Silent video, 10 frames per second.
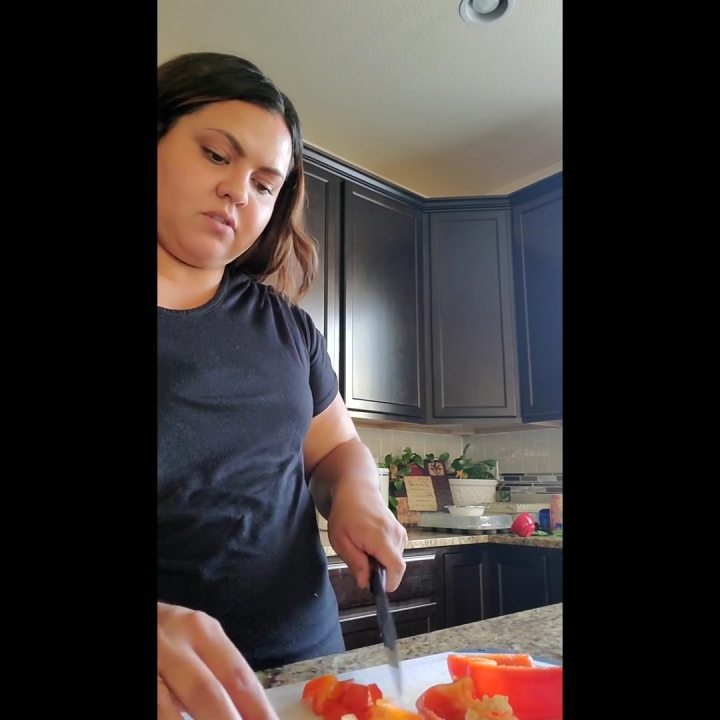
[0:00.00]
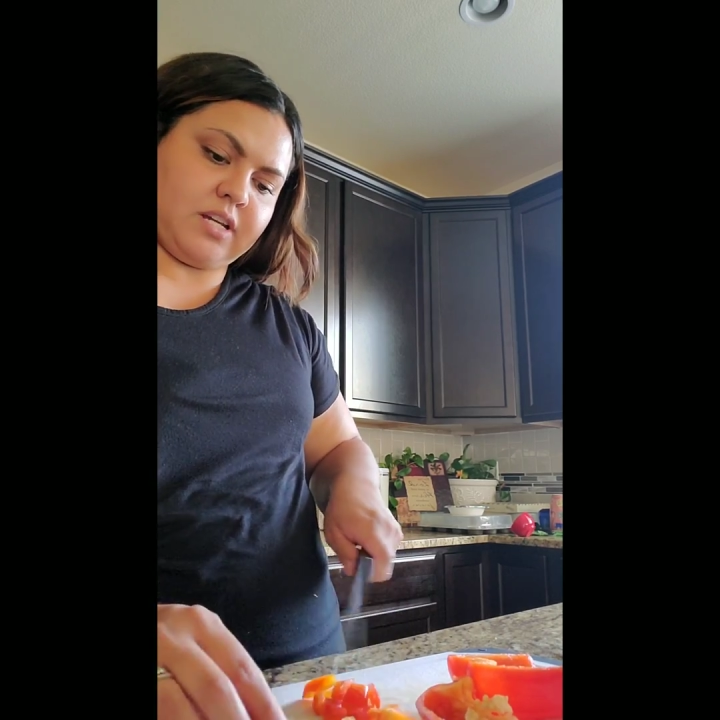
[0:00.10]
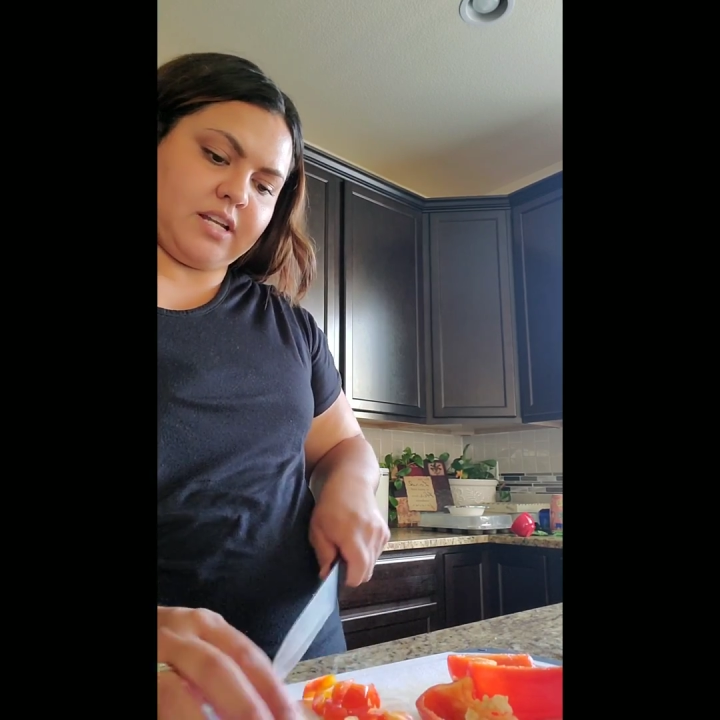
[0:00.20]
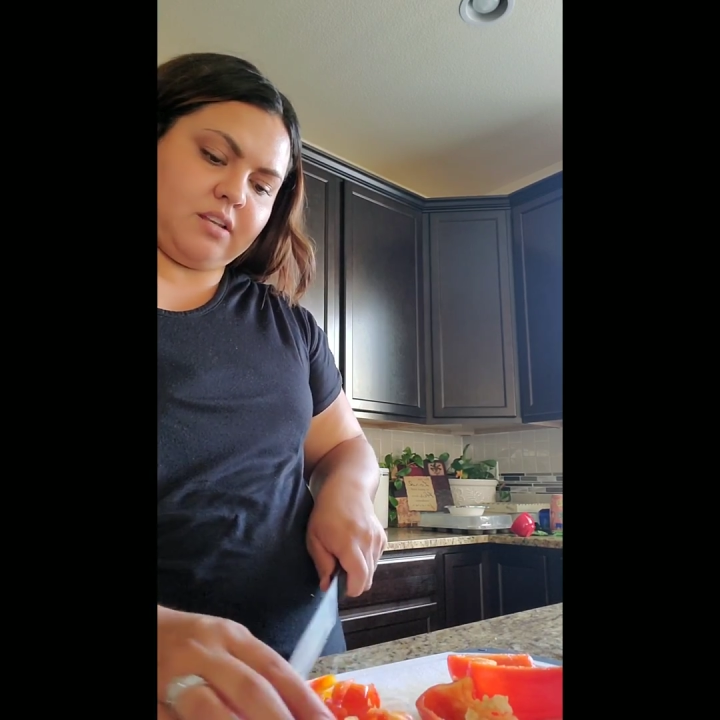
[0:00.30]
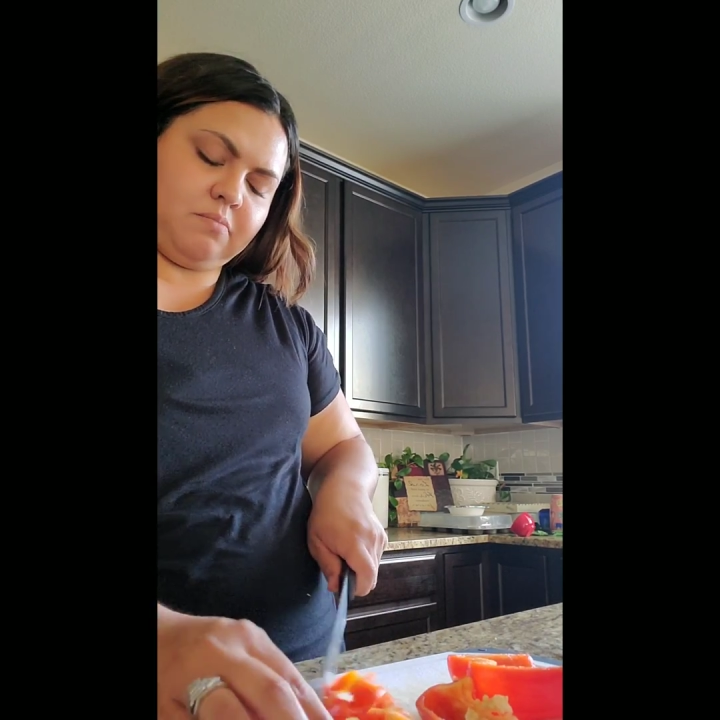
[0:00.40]

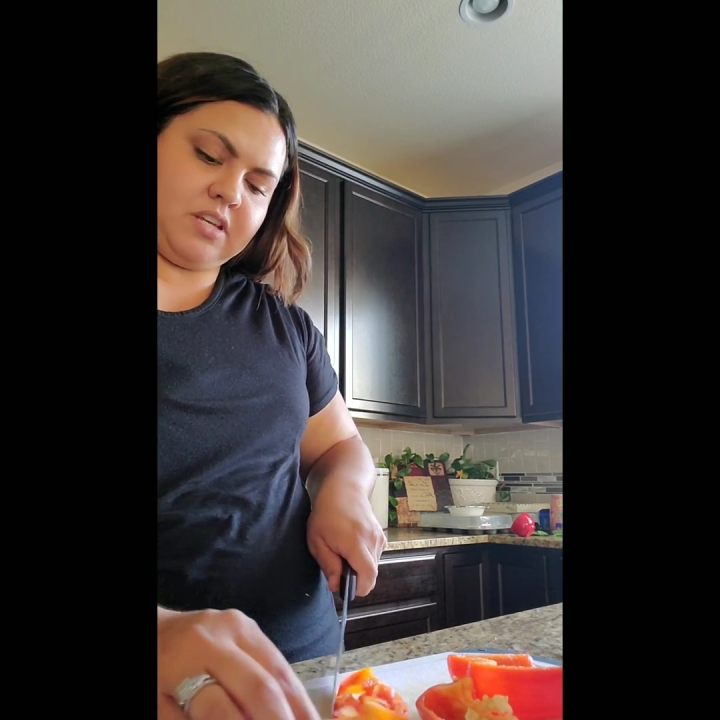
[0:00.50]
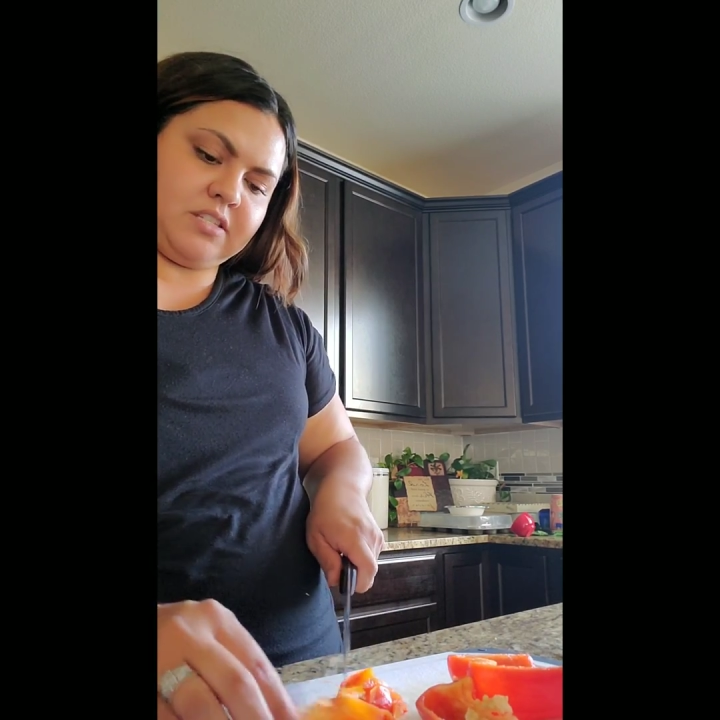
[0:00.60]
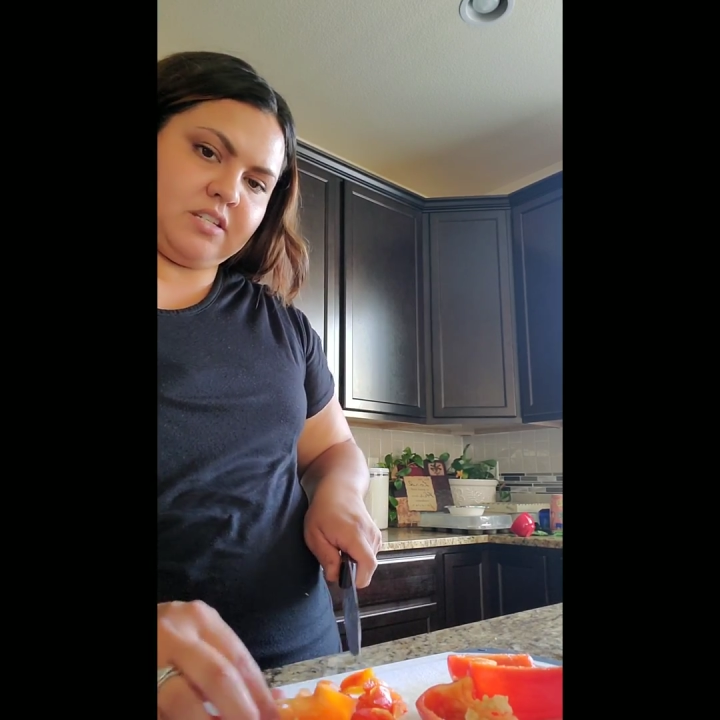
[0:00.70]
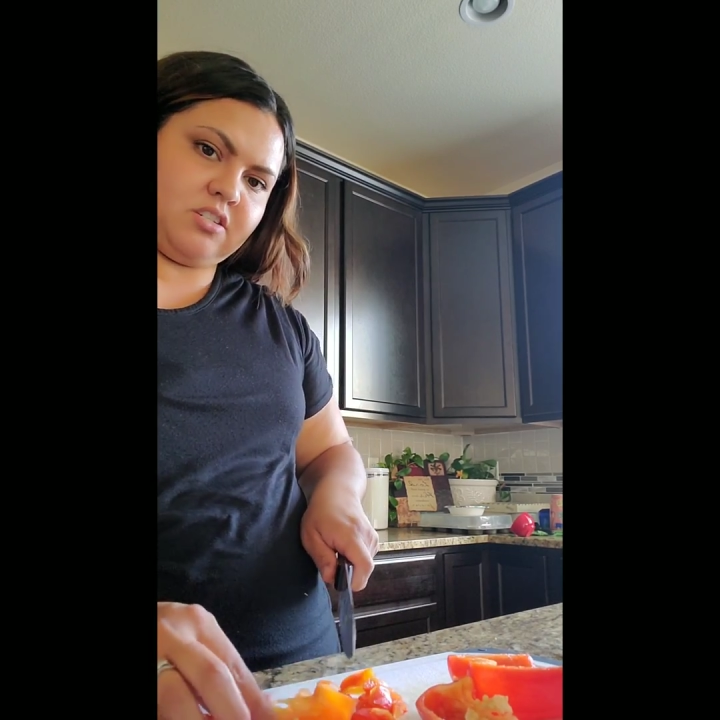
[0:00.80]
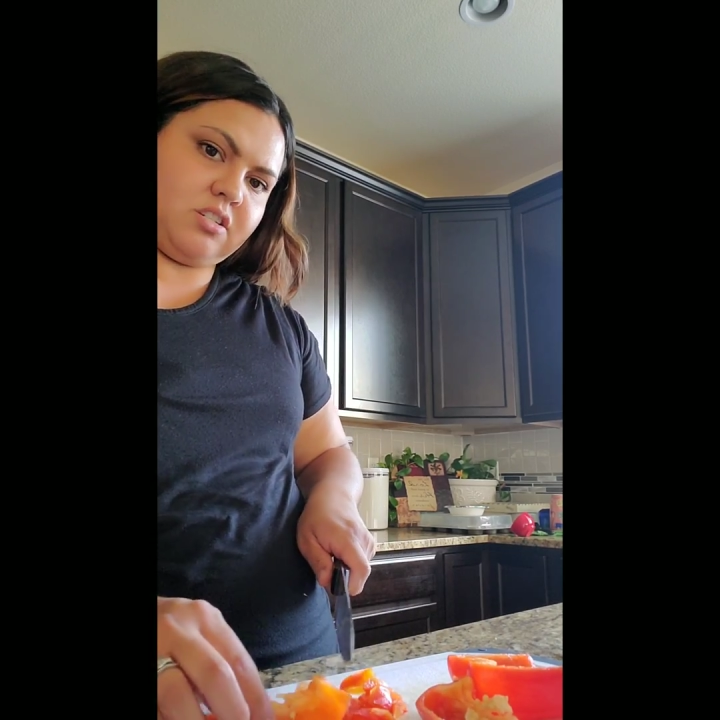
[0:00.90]
tiny
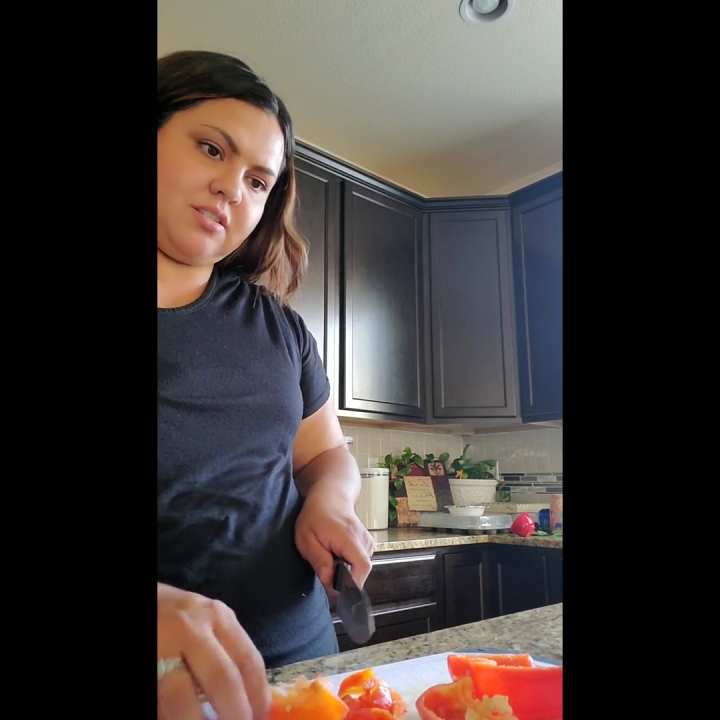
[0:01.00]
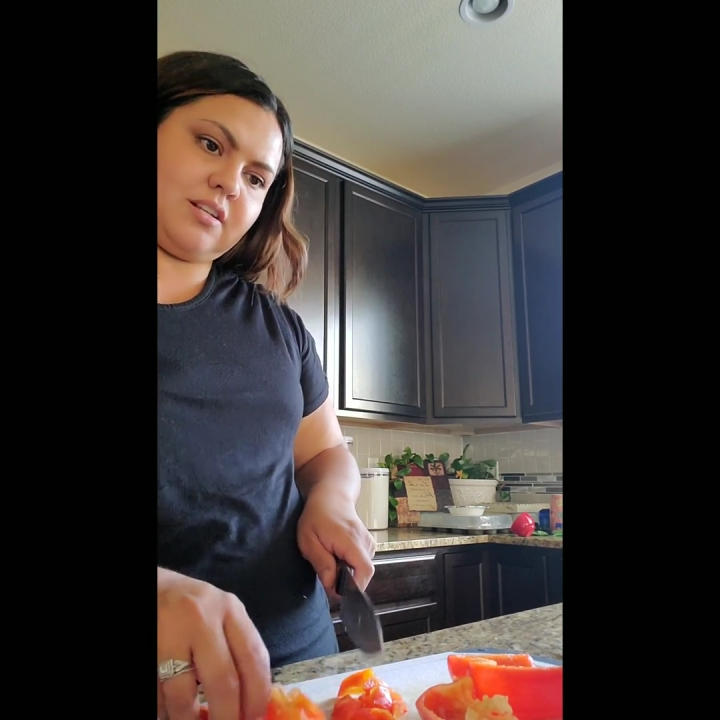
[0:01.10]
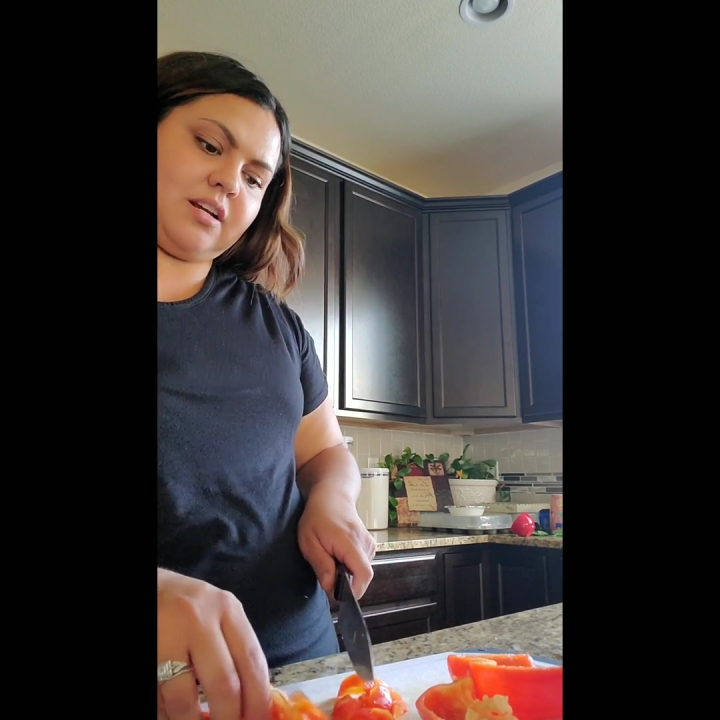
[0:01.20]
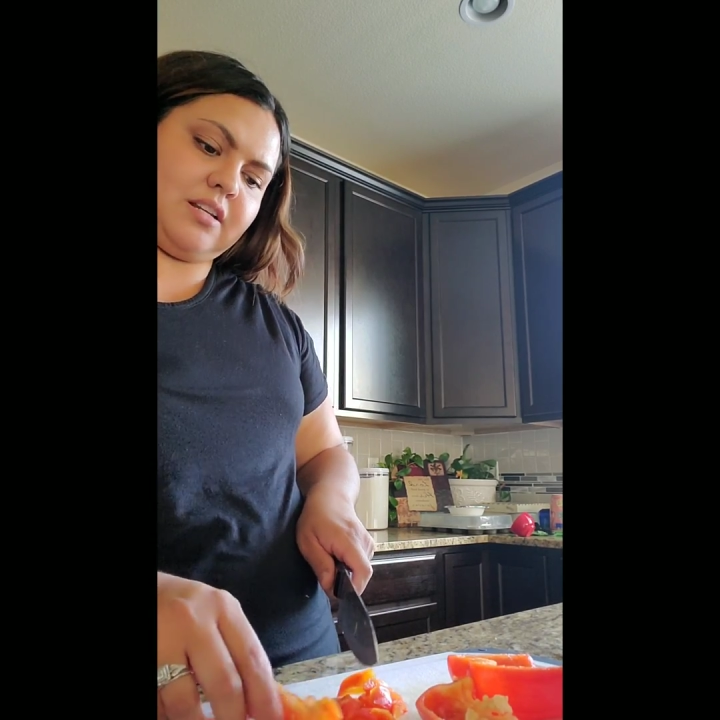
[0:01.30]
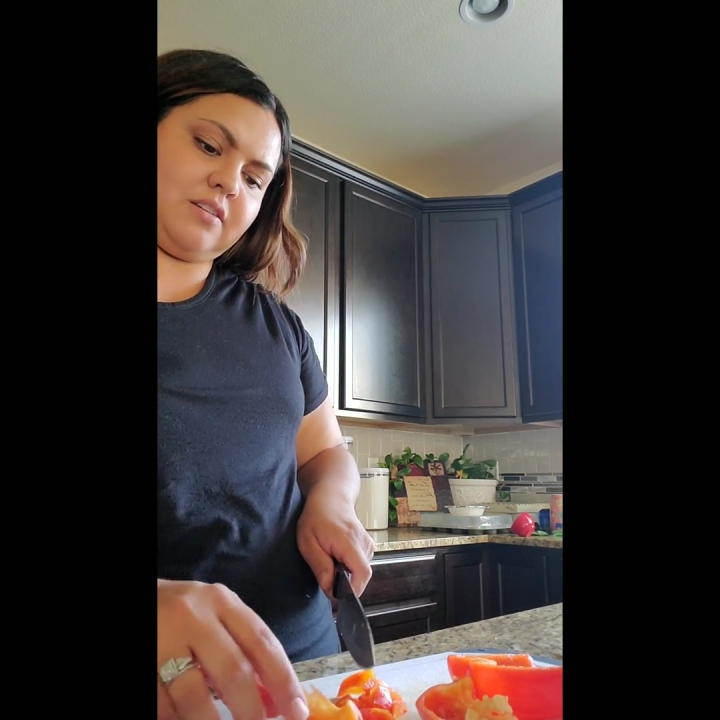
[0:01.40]
pieces just to
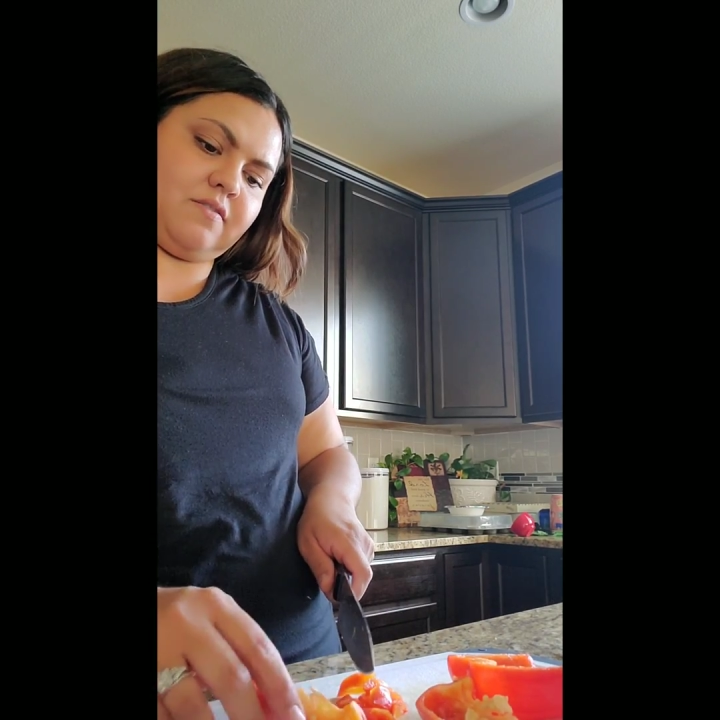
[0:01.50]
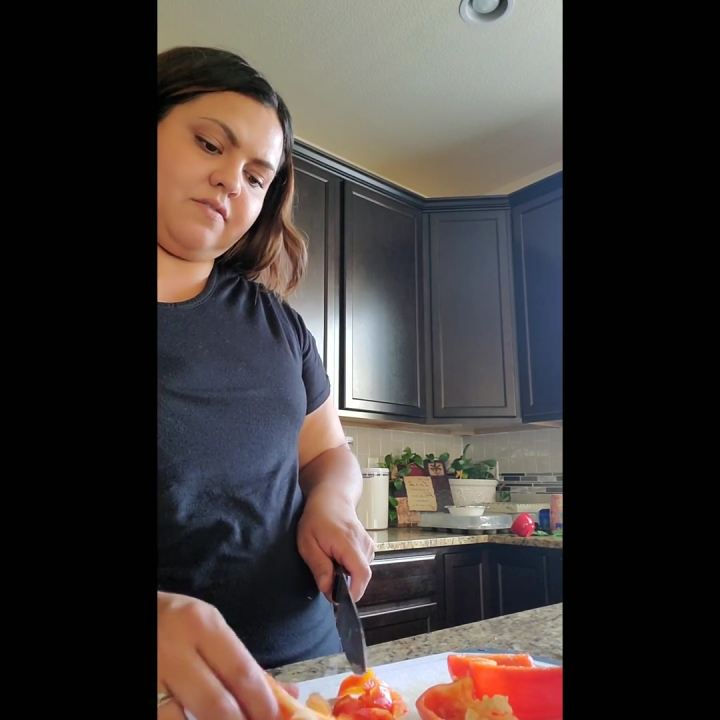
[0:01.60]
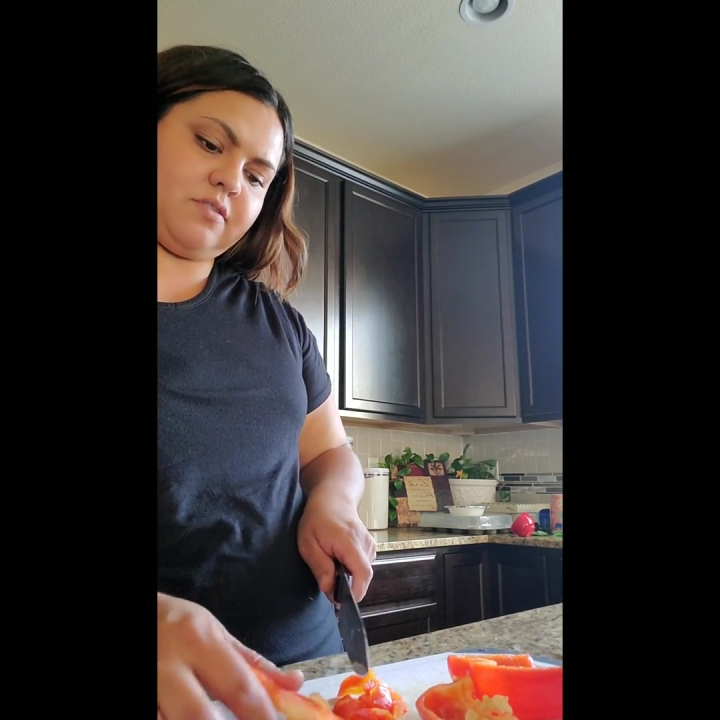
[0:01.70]
kind of,